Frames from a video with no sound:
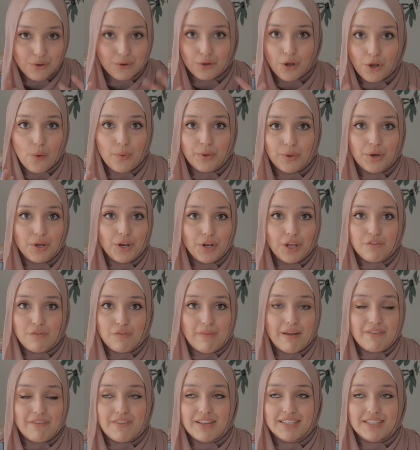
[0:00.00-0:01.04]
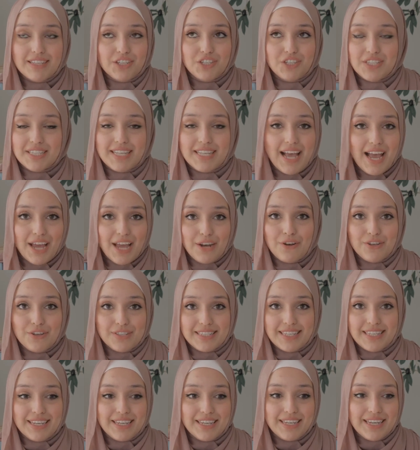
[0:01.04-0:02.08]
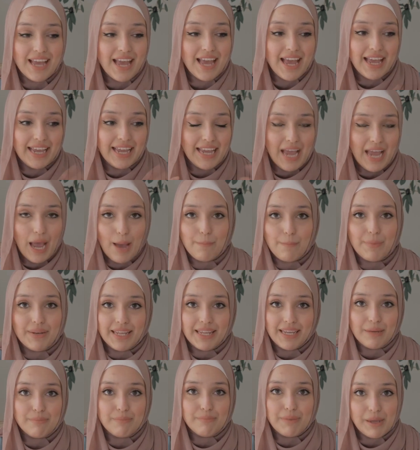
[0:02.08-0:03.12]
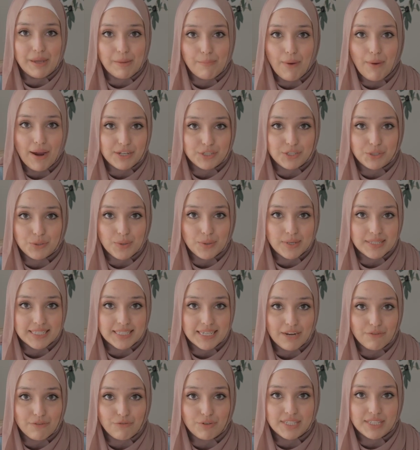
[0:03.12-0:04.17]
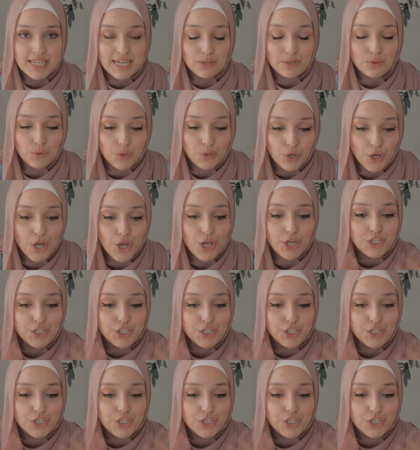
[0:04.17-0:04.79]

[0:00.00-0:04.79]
going all over my face, I just cannot see it happening and being practical as an everyday look.